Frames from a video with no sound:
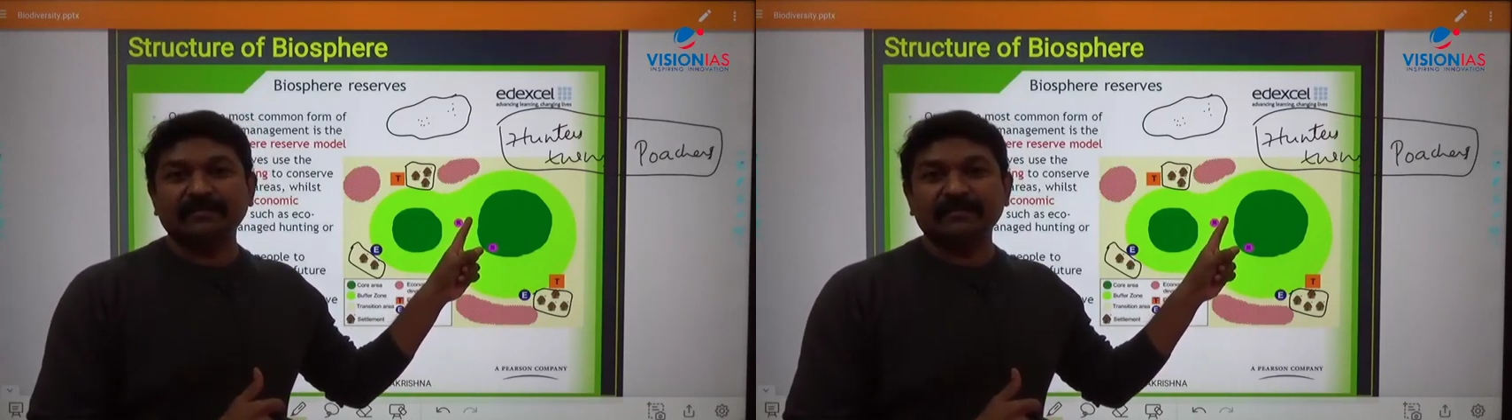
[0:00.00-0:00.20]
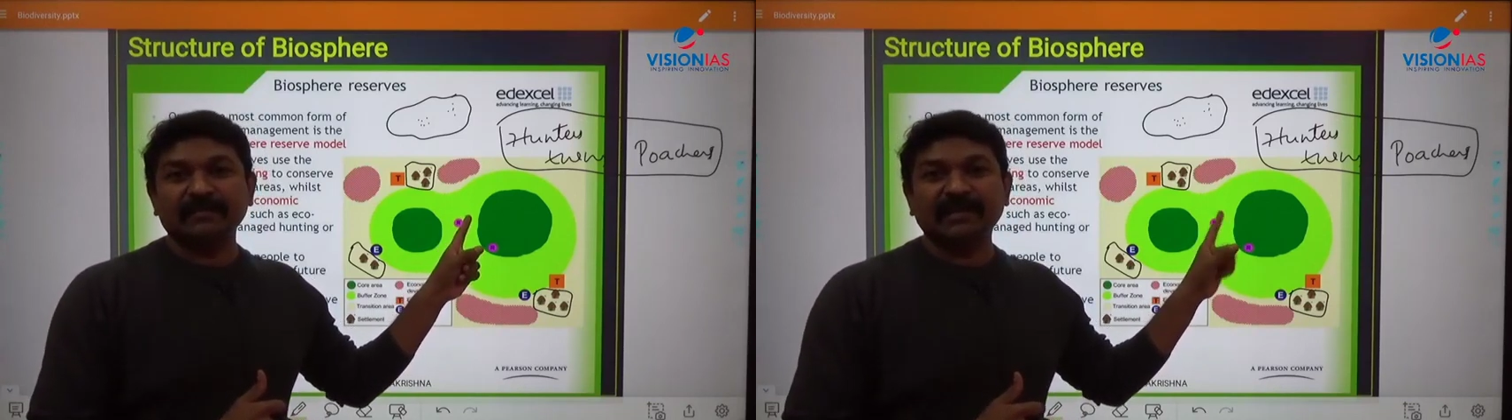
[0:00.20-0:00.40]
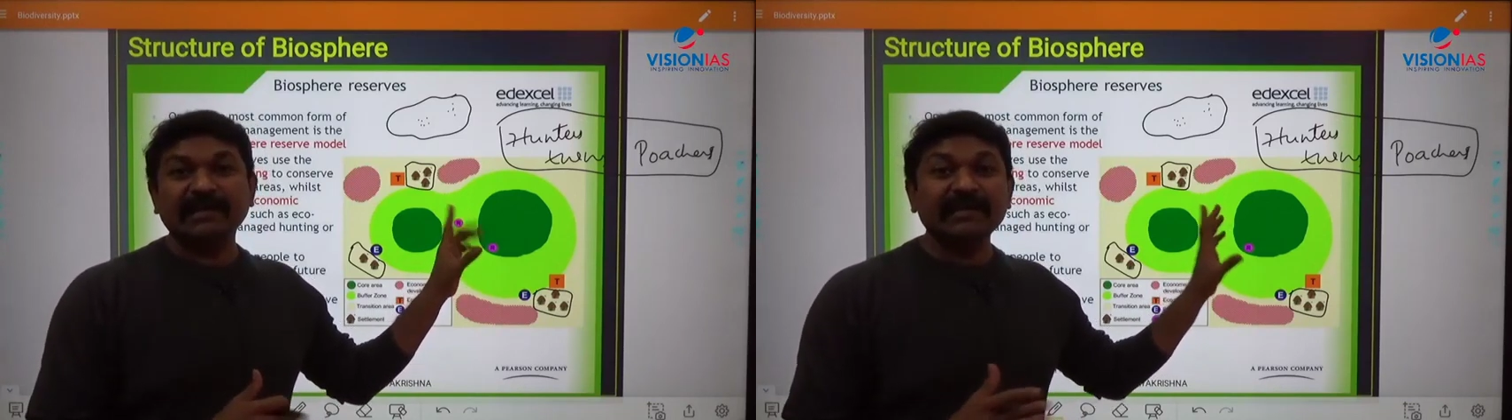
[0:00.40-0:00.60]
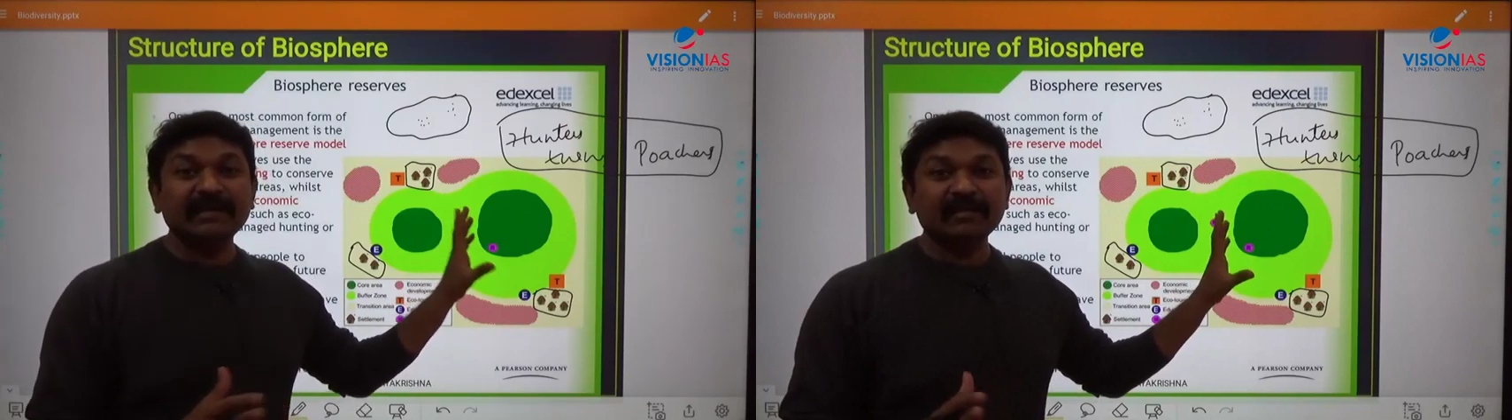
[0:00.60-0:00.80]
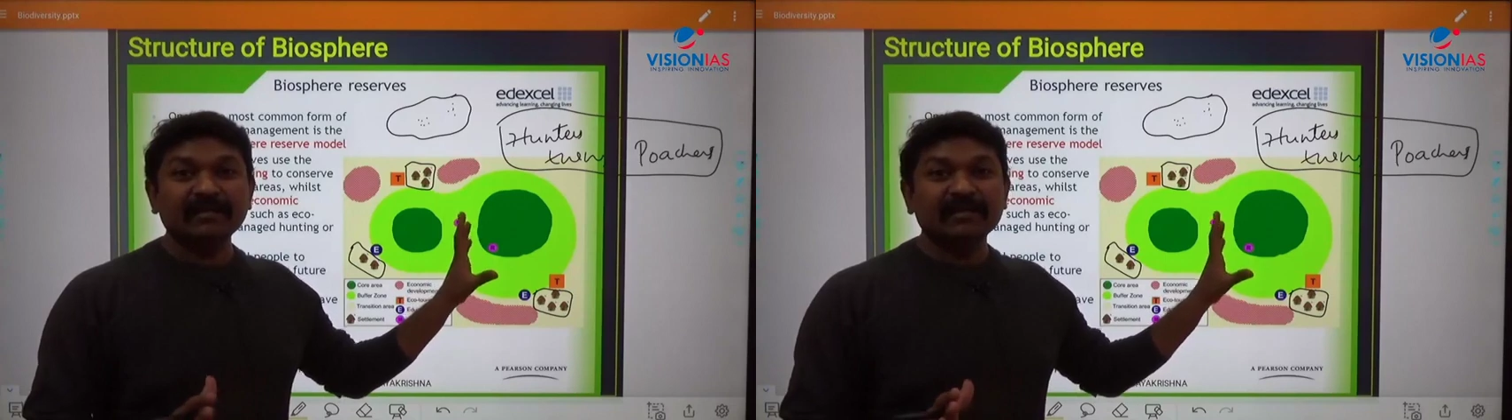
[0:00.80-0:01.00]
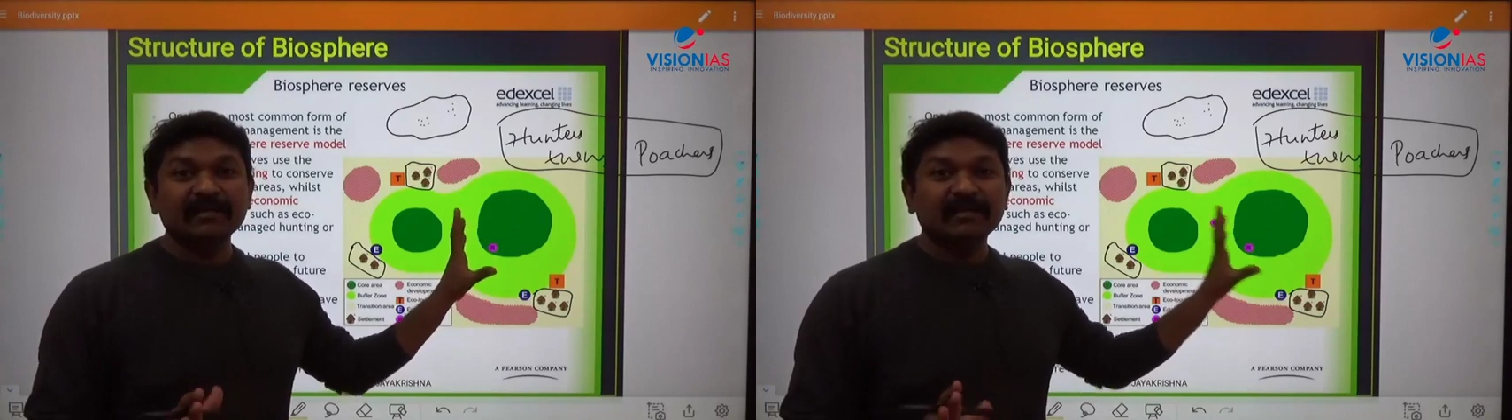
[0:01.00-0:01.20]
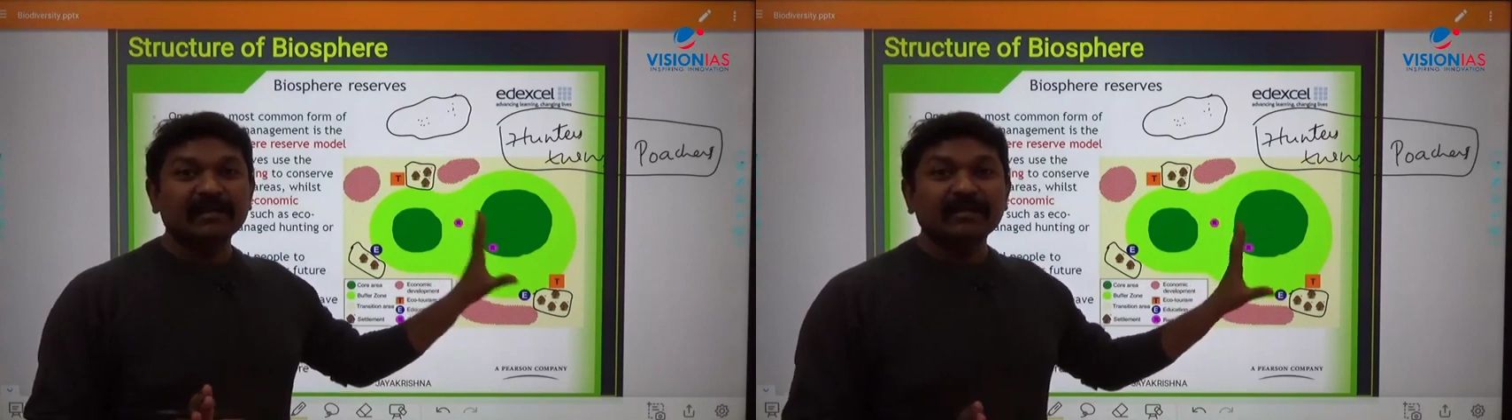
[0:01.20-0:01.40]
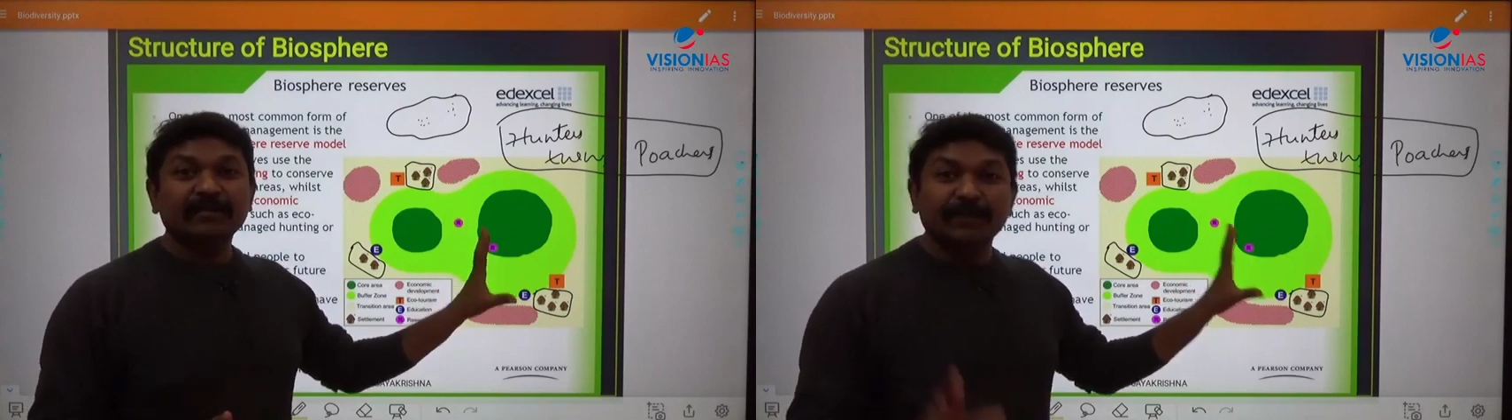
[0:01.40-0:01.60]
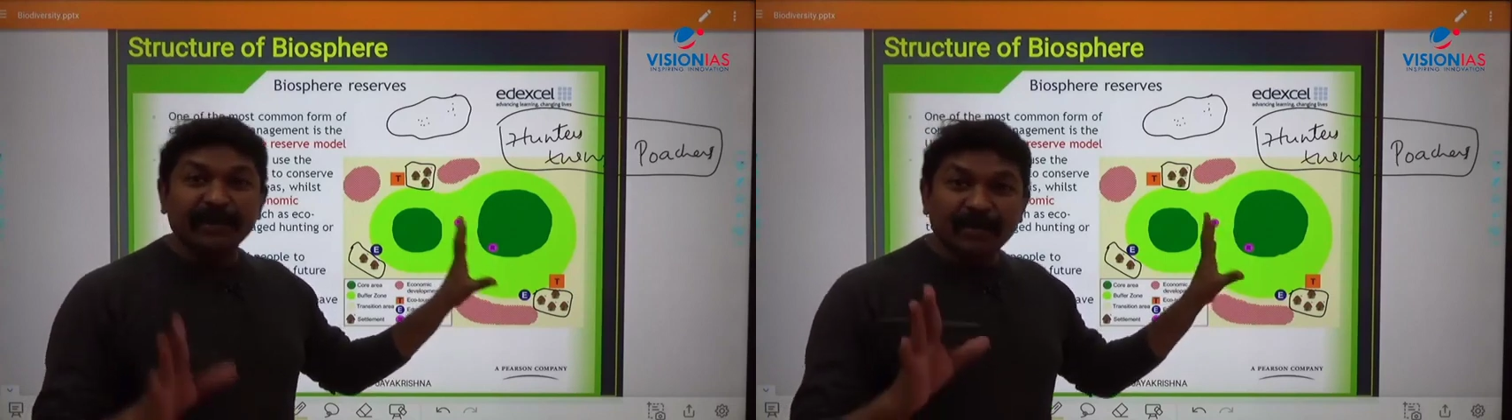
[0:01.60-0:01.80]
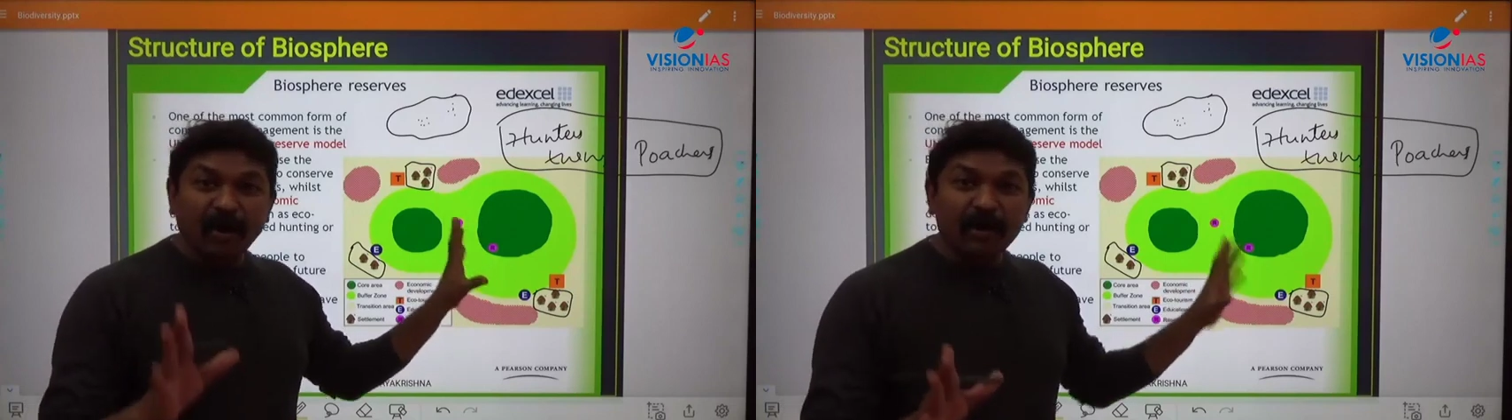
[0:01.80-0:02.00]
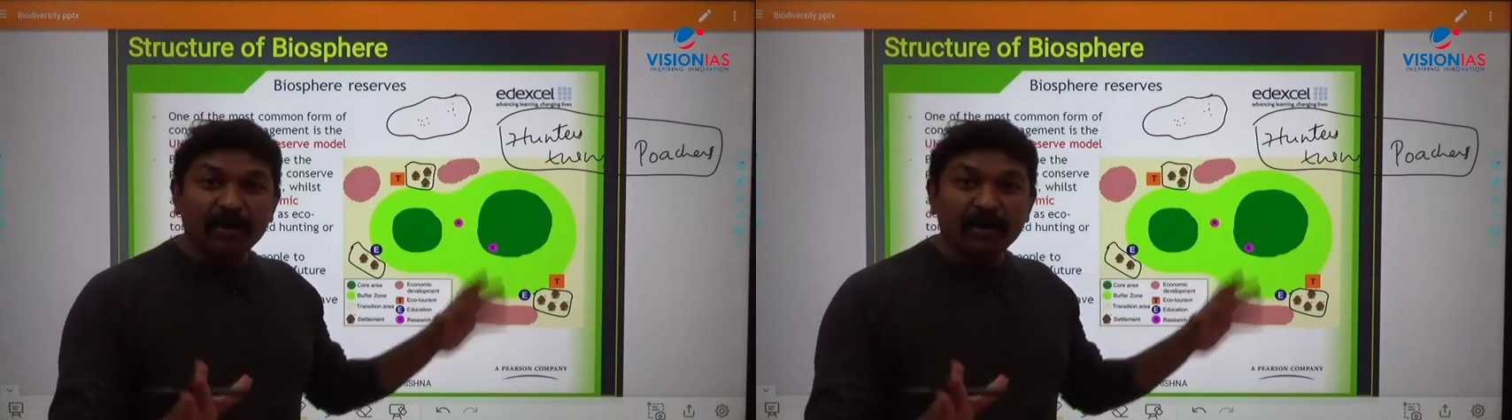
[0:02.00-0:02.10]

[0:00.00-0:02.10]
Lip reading: Clear? In order